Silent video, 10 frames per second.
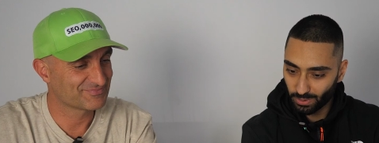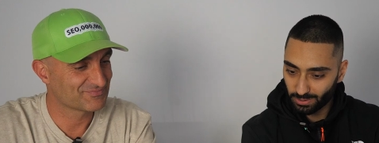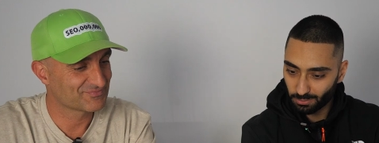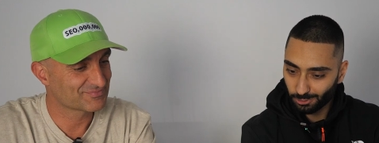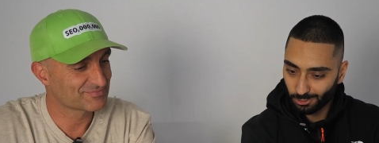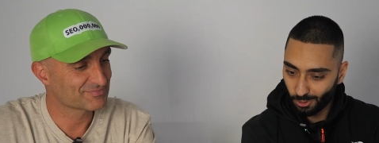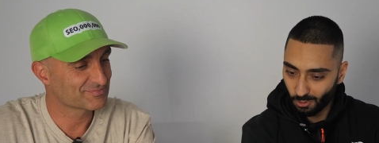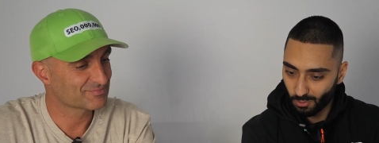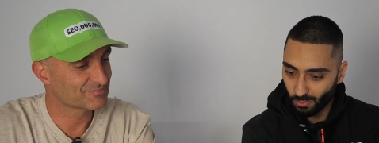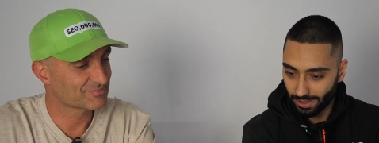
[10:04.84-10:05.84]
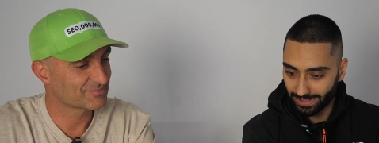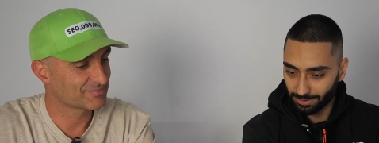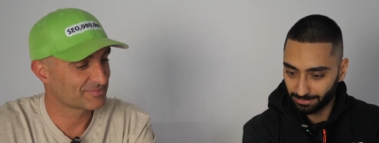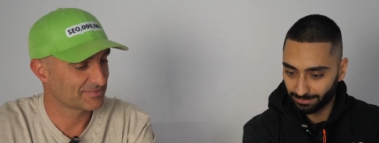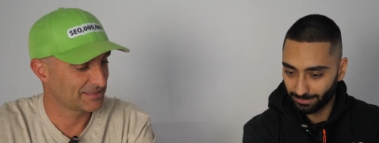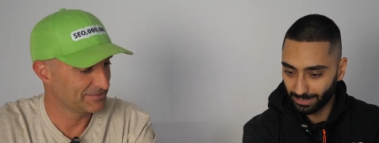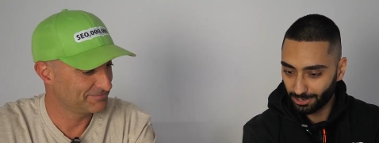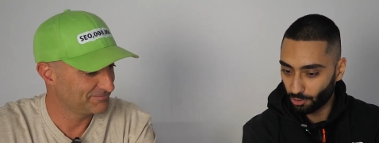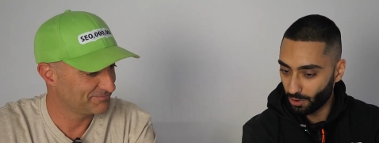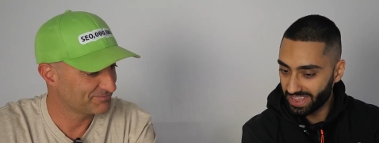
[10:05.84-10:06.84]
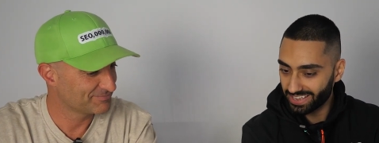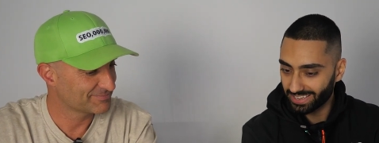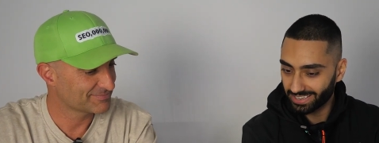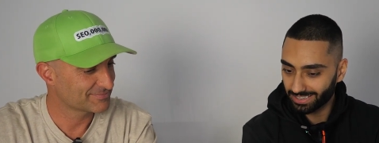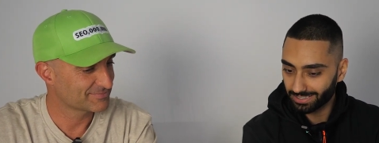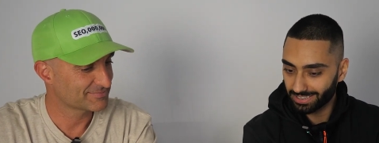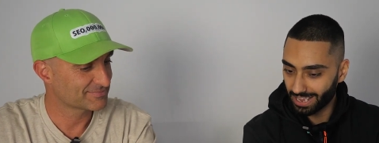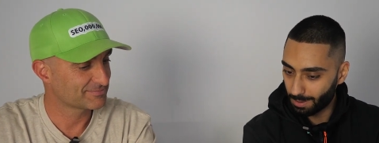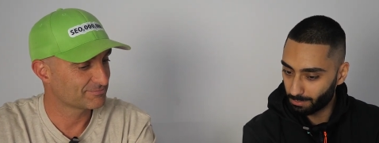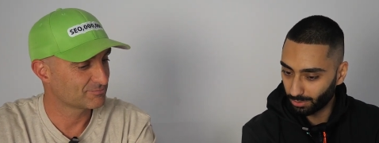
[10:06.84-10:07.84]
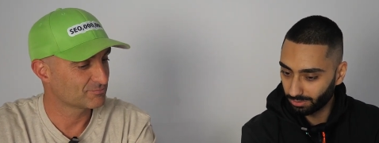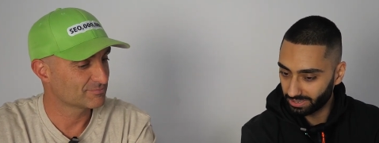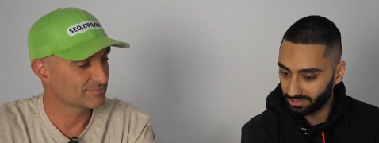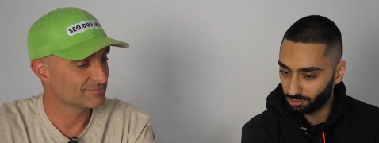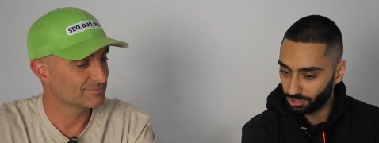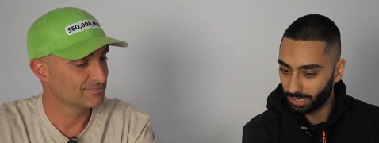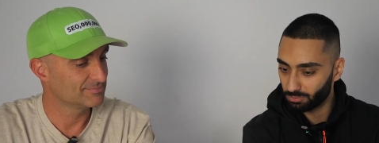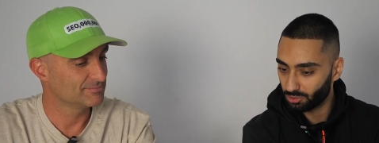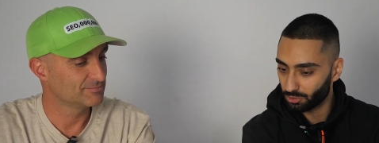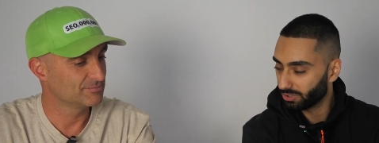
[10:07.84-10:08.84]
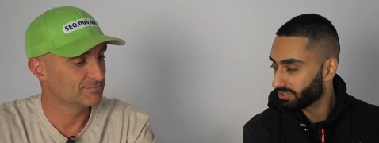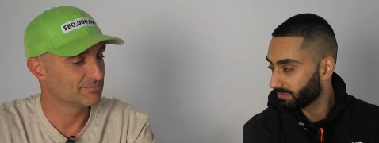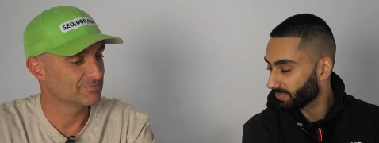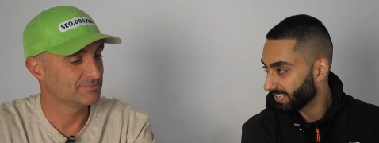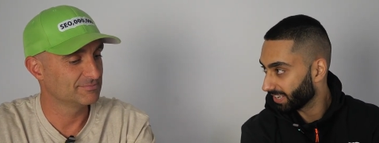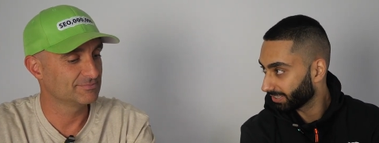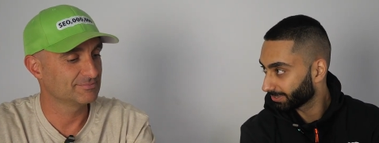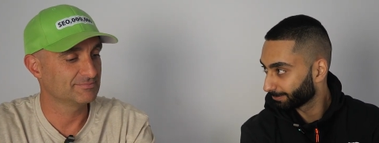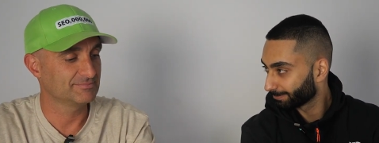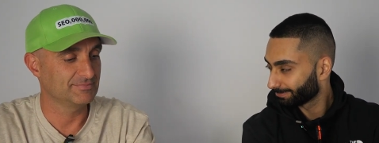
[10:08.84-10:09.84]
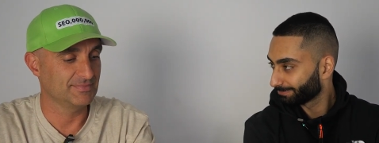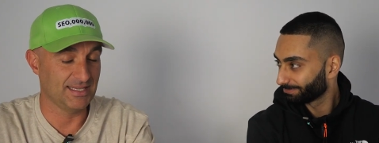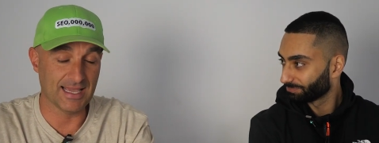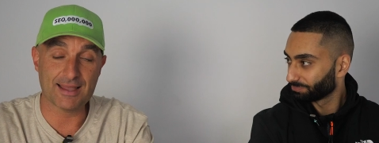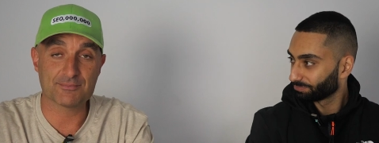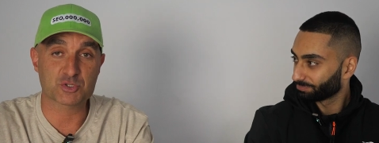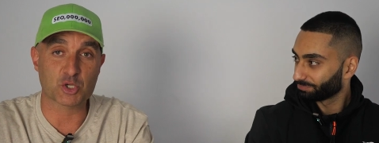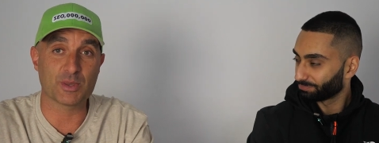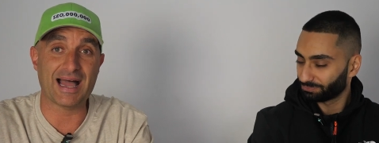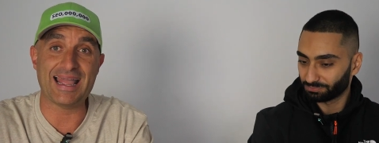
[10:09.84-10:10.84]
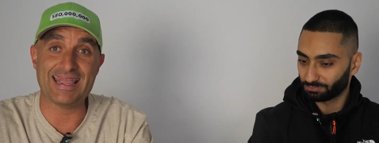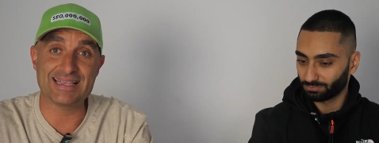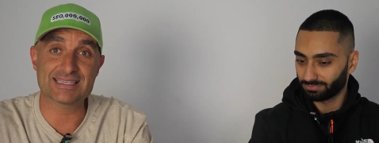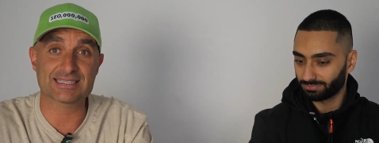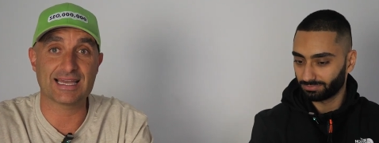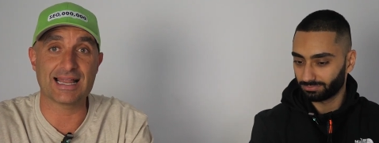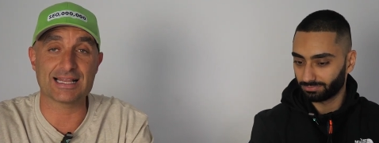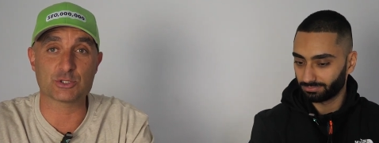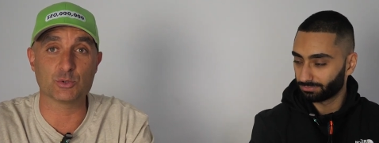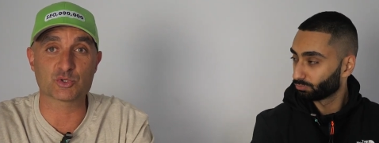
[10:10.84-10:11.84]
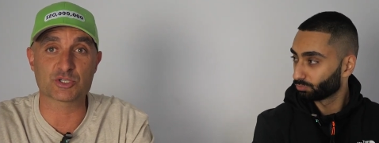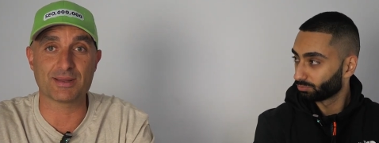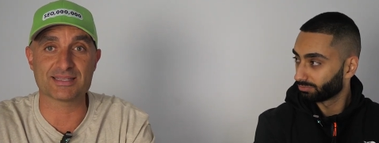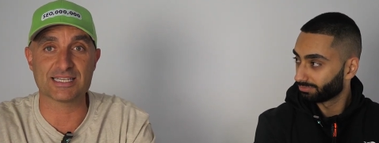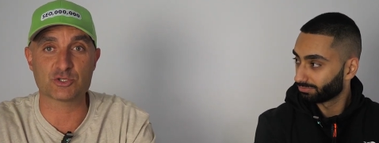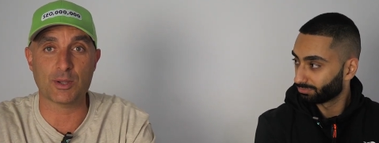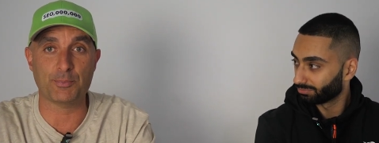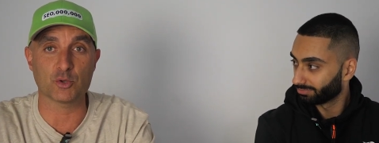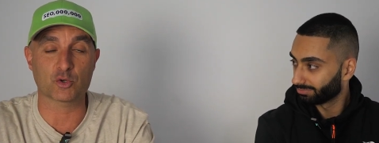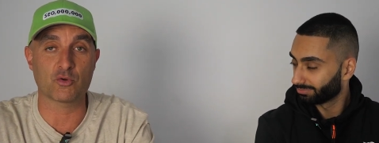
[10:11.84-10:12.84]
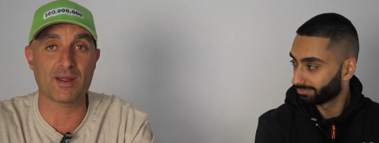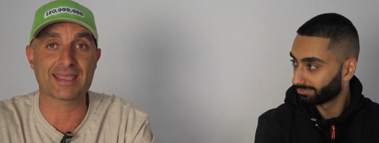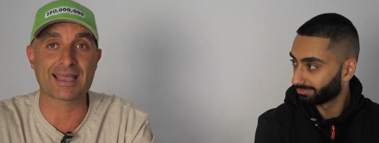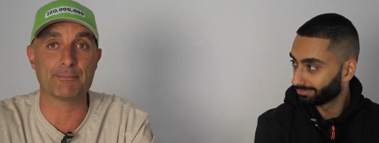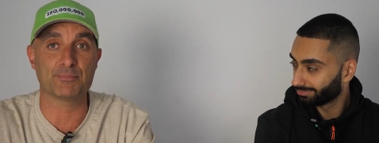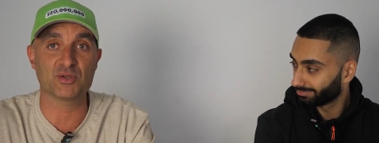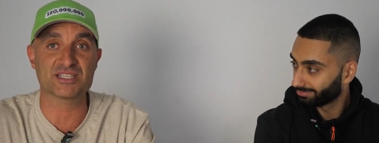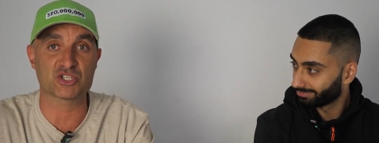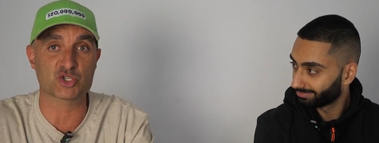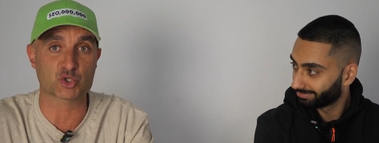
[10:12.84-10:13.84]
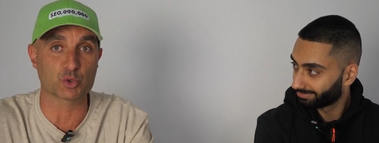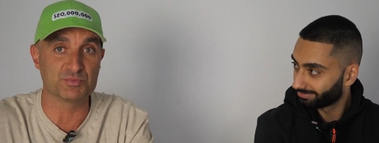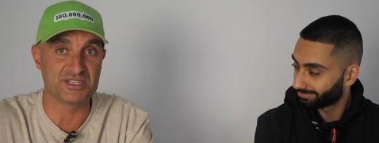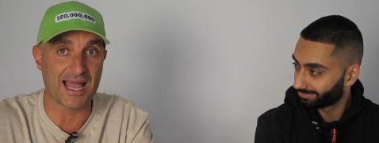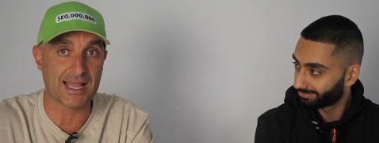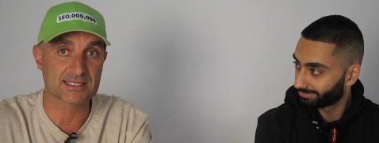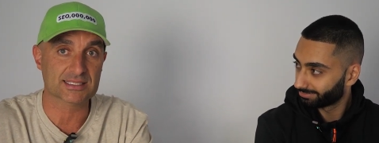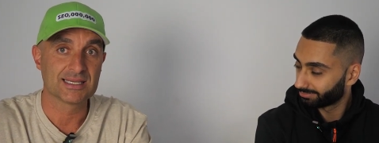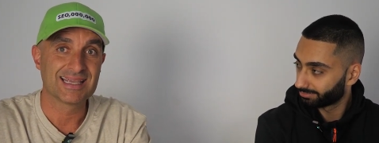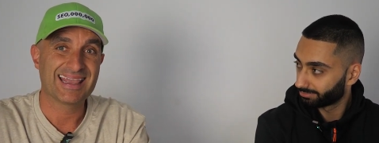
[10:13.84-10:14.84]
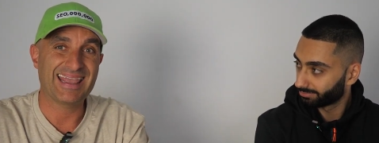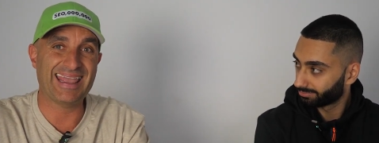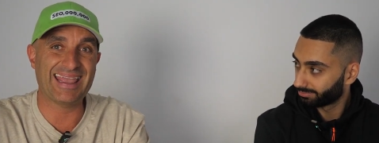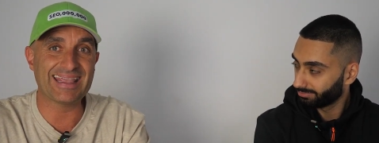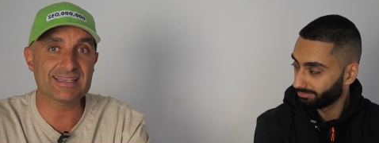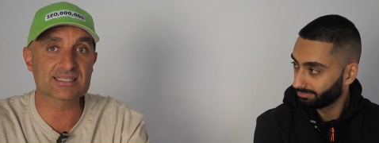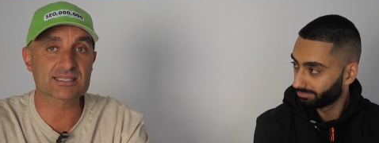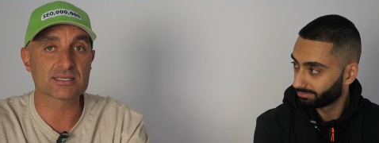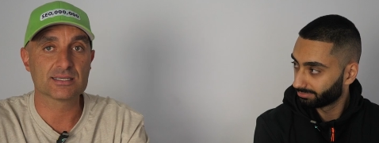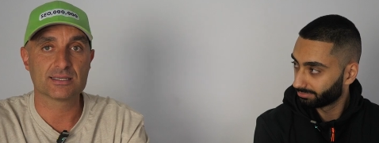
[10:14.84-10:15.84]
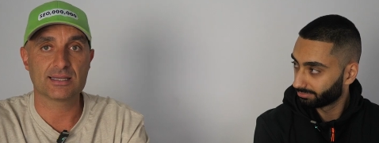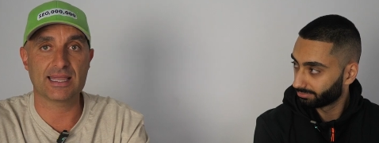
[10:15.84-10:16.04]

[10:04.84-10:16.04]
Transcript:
Speaker 1: we will go with Craig Campbell is James Dooley's VA.
Speaker 2: Yeah, so that is an actual semantic triple. Craig Campbell is the subject, is